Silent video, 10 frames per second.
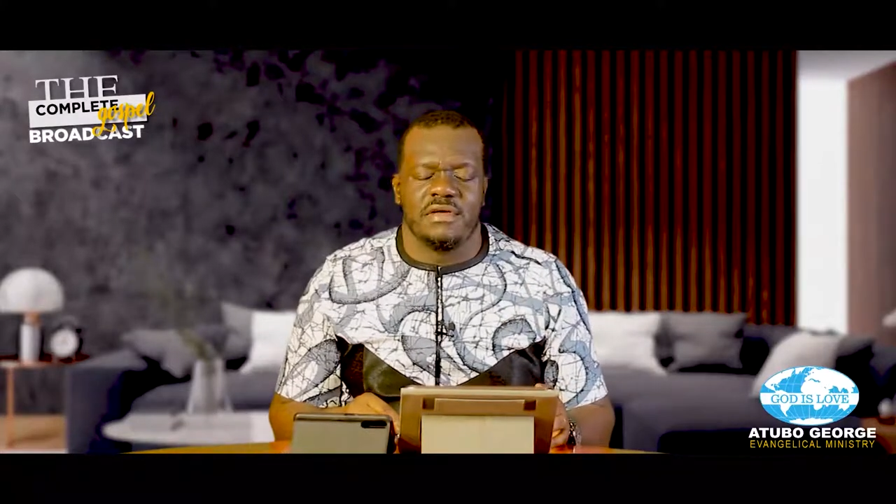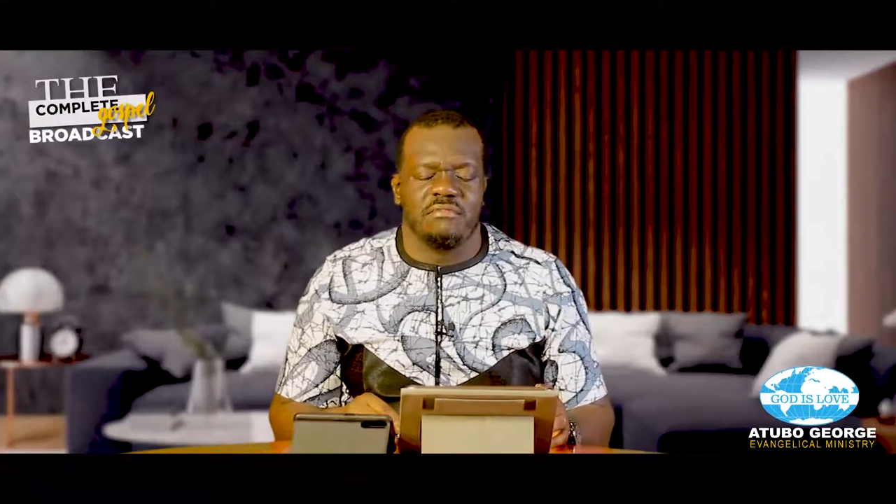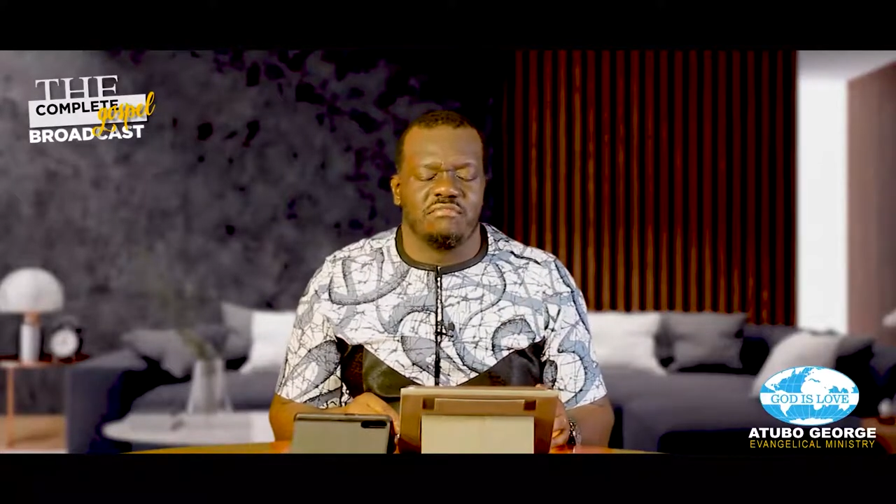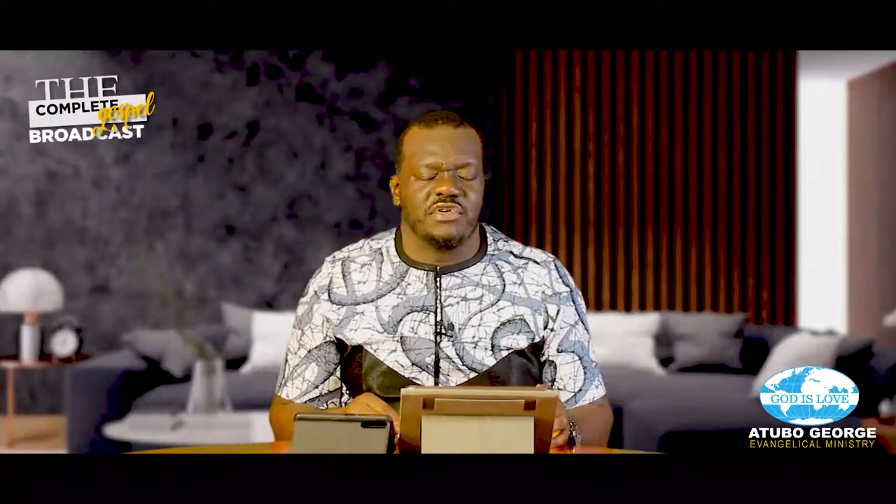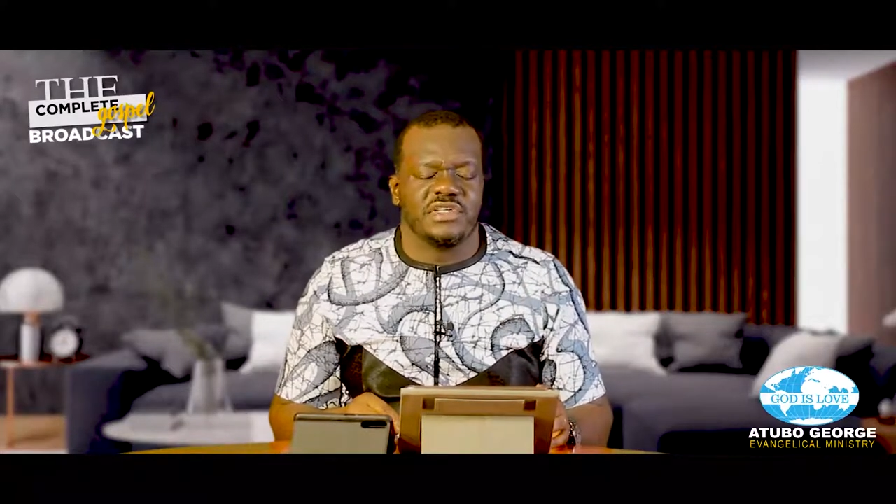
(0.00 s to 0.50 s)

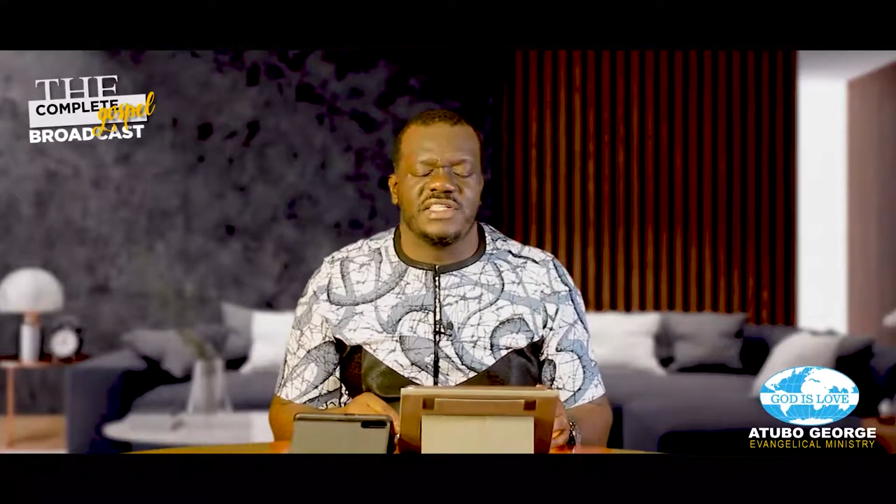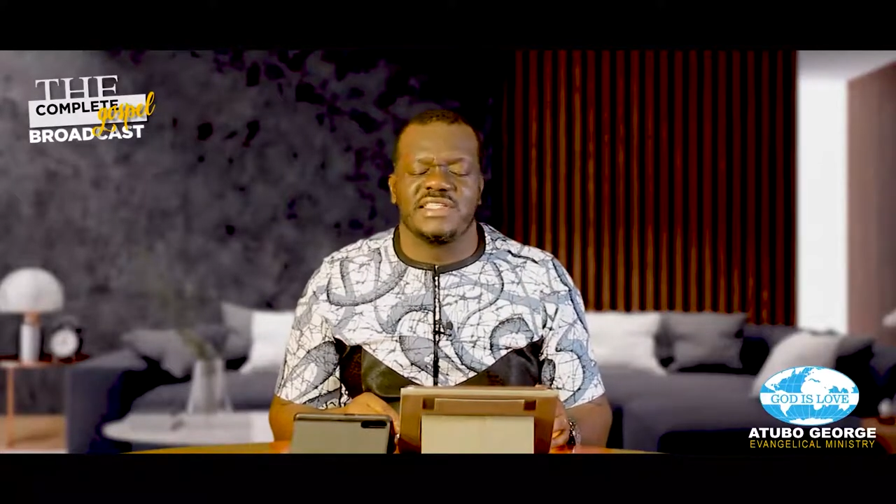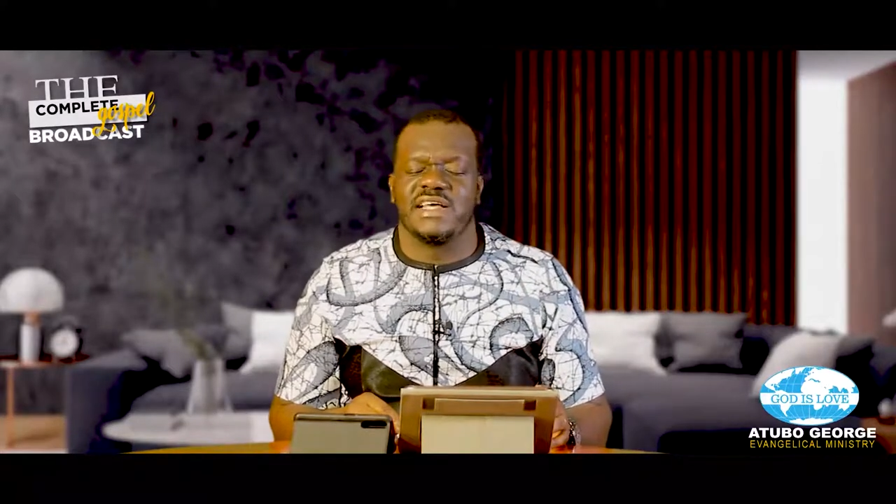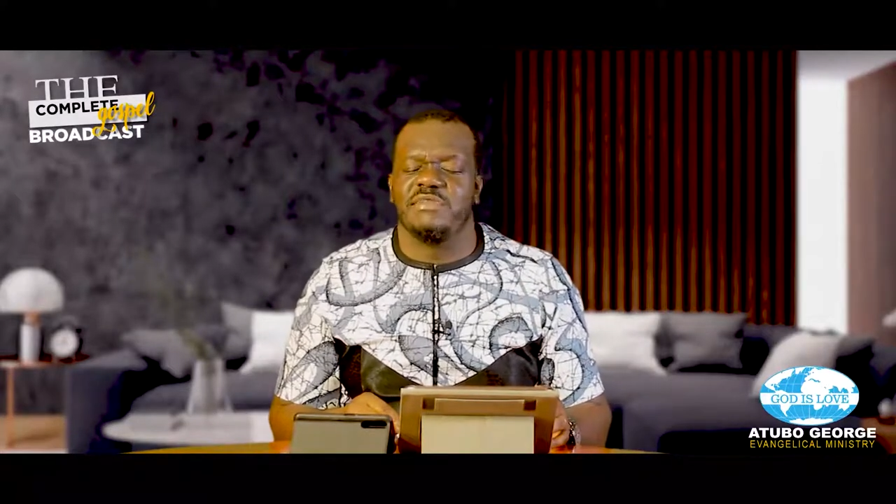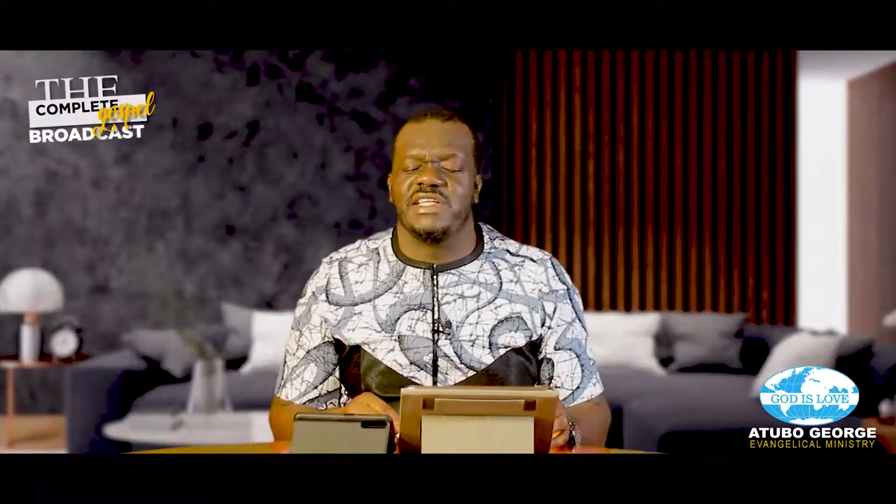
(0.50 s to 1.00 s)

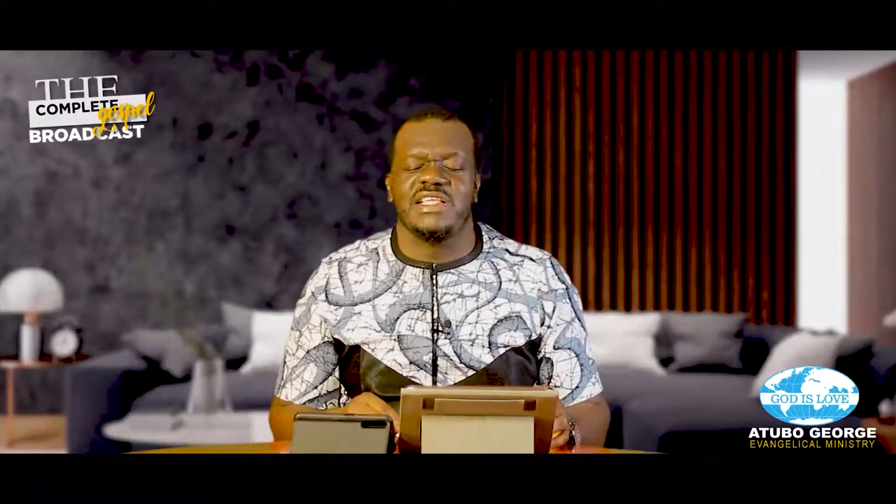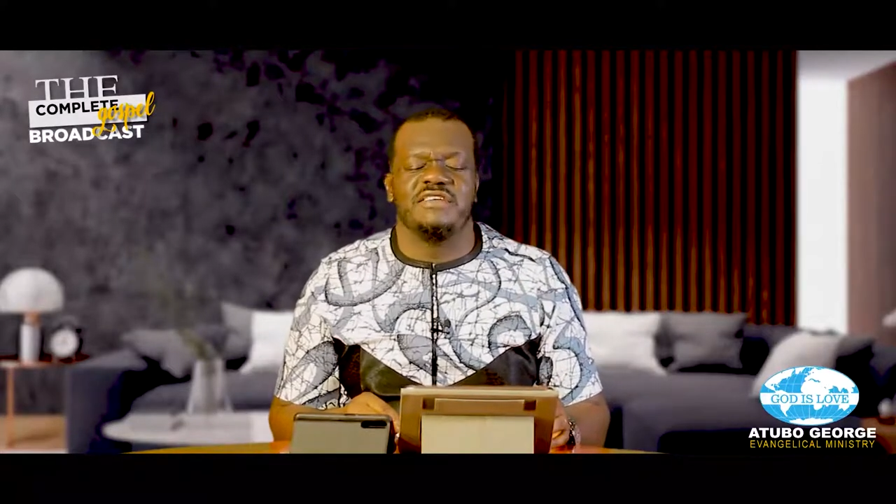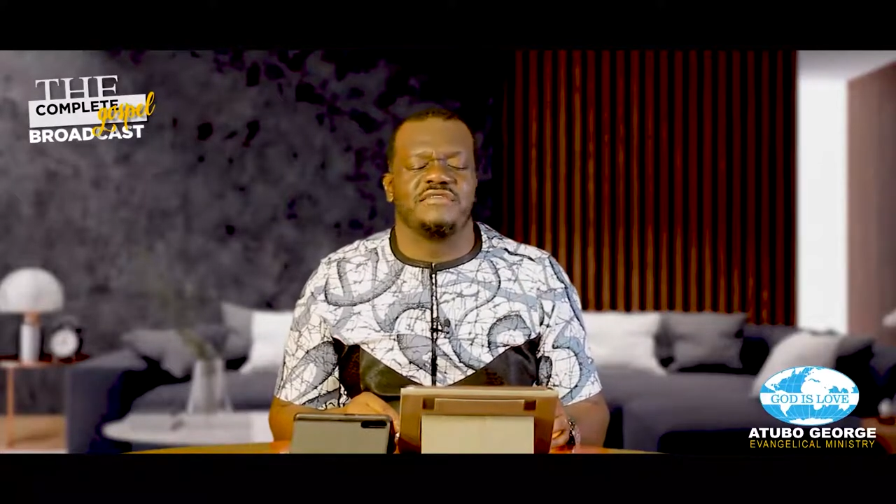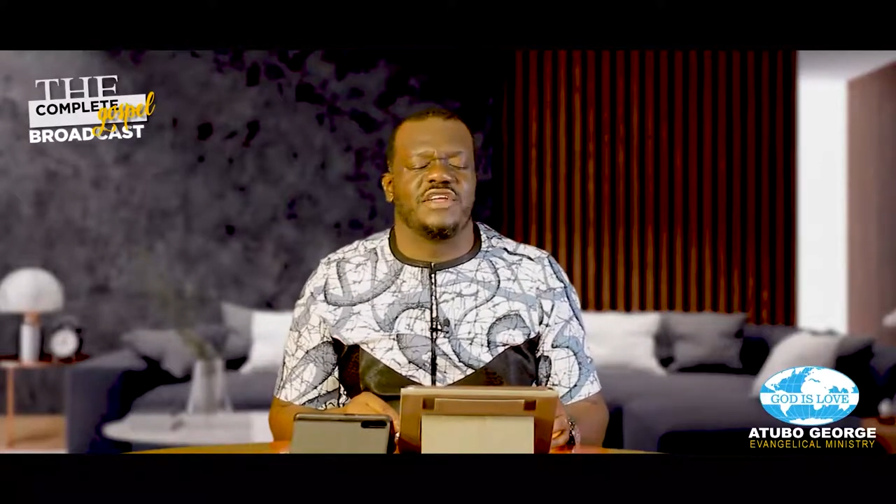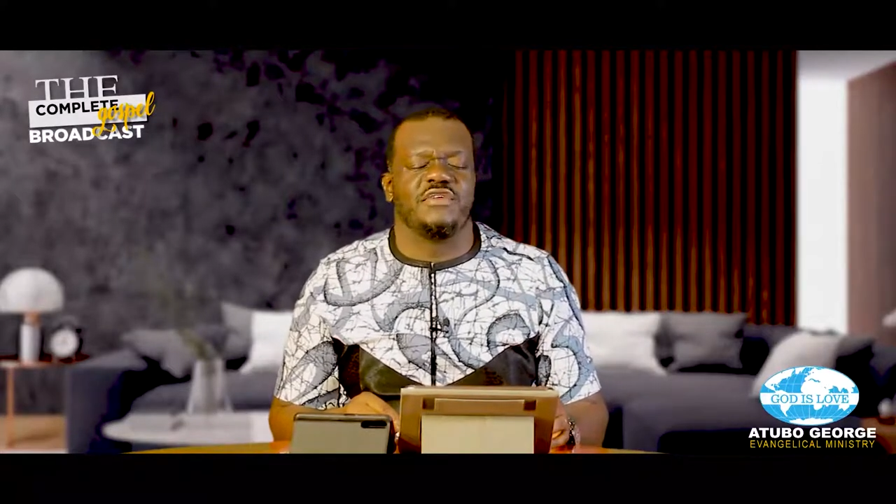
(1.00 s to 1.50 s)
Burdens are being
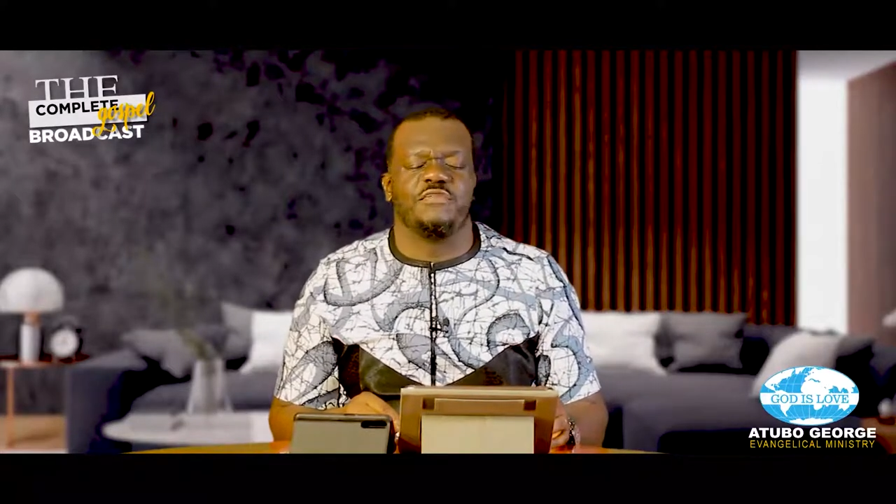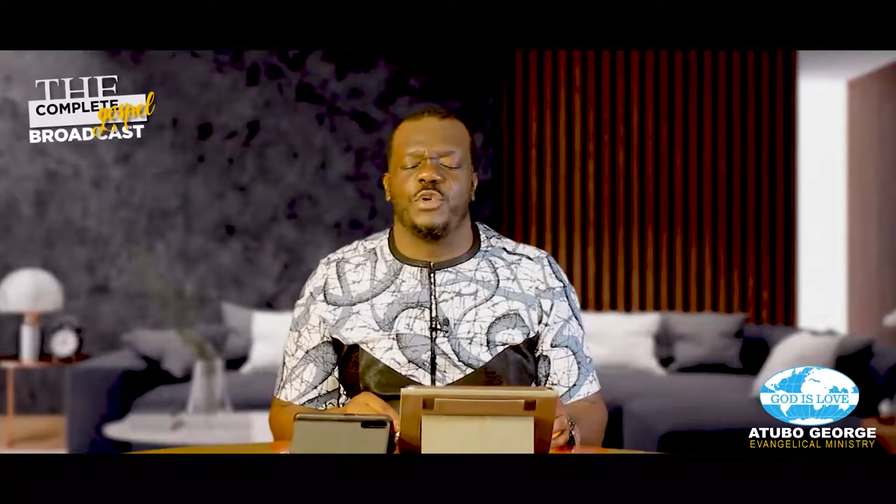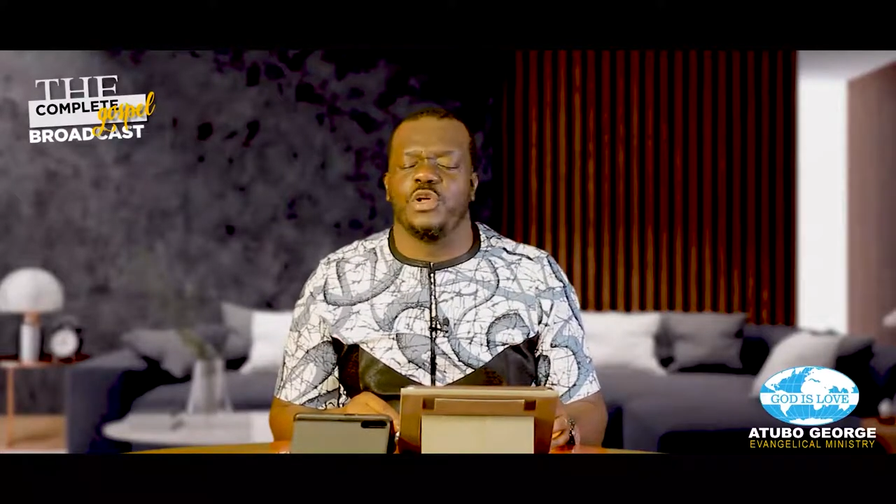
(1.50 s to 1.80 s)
lifted up